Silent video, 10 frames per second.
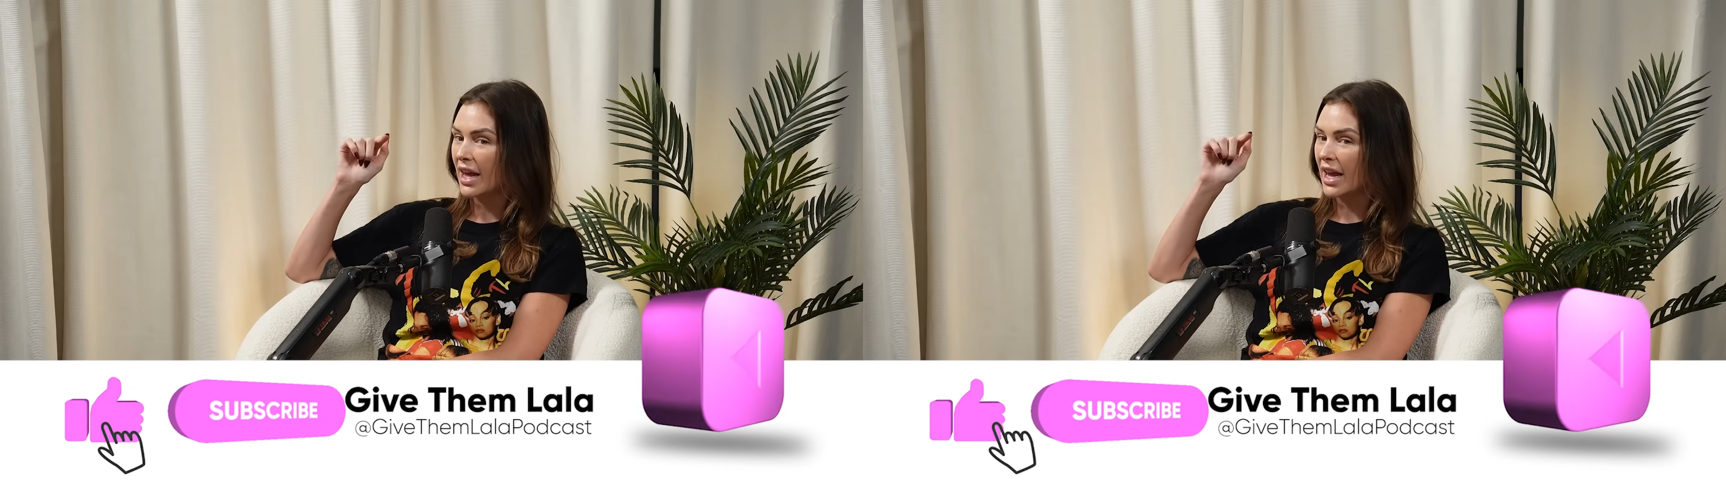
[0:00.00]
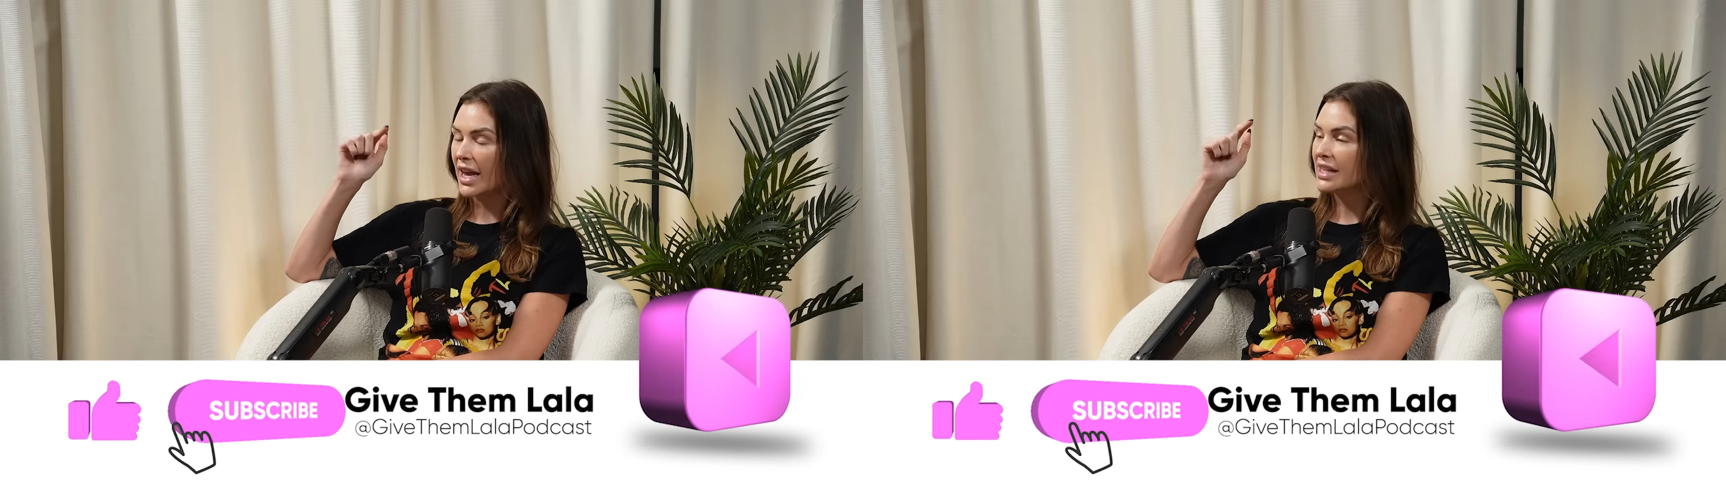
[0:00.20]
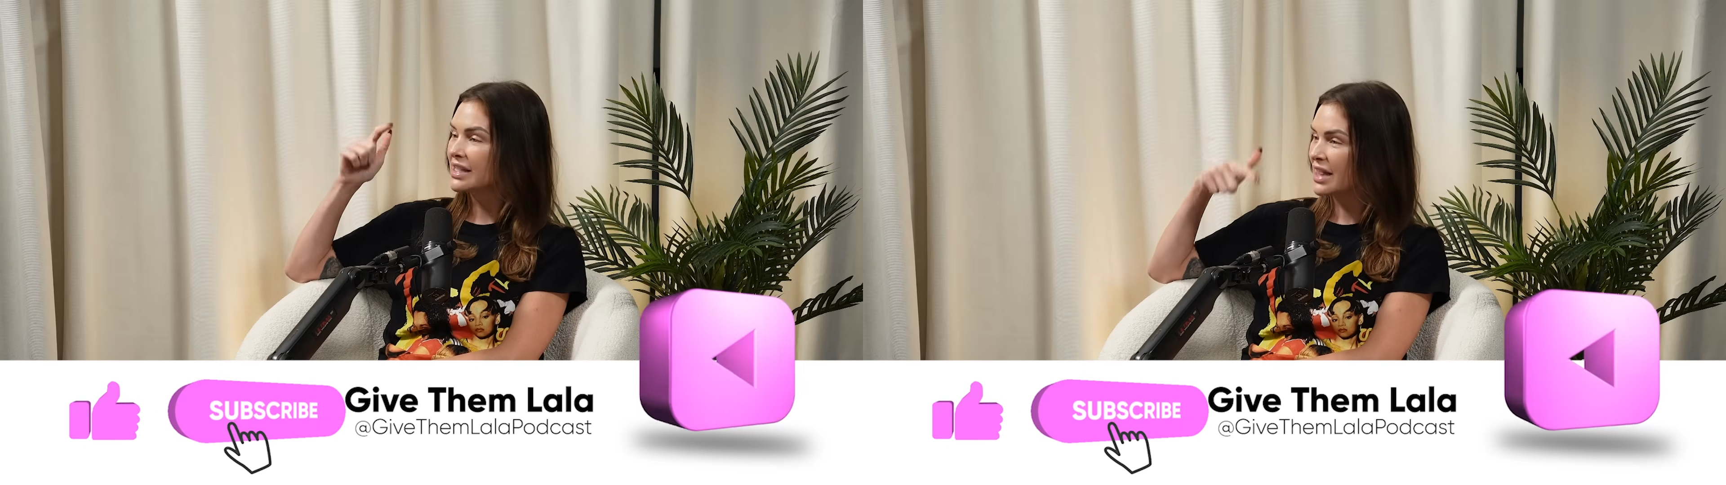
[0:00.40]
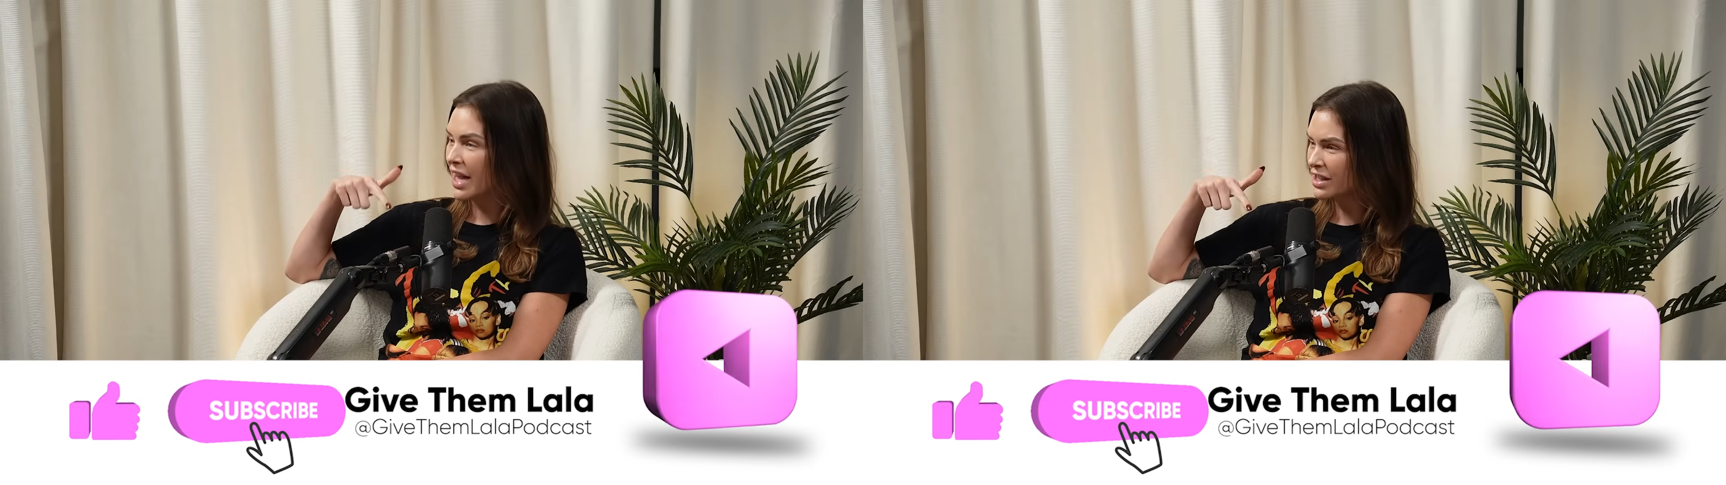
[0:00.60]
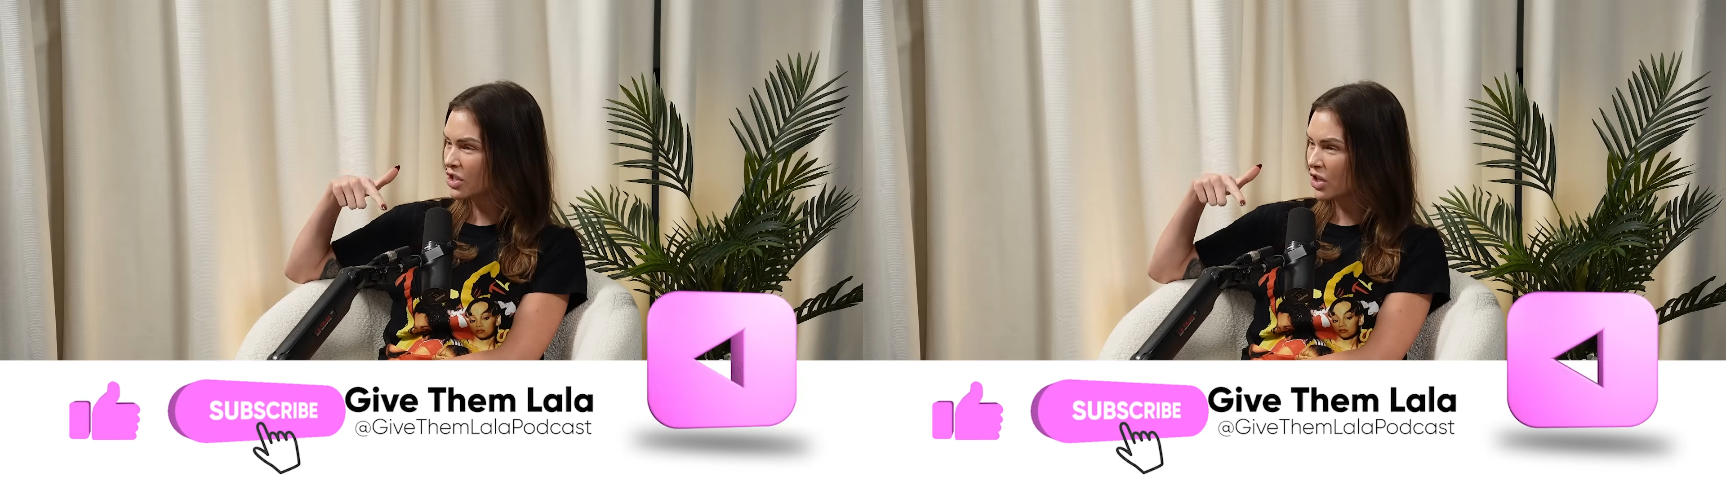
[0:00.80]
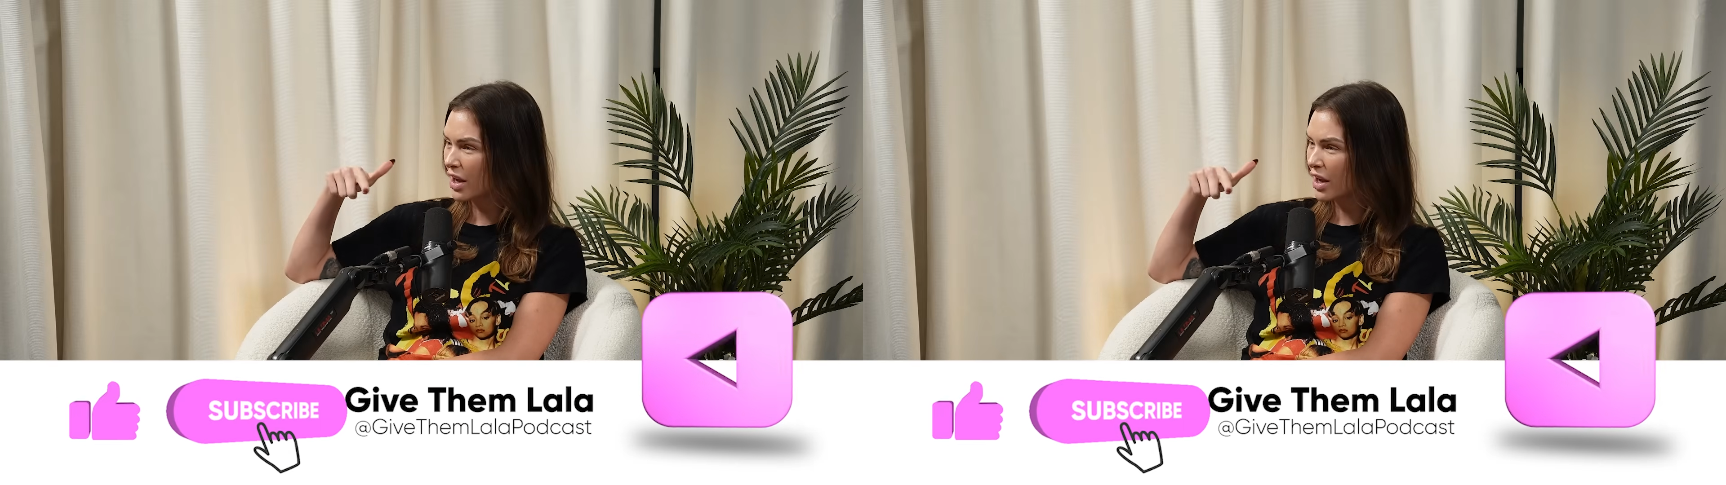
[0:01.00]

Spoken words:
Is this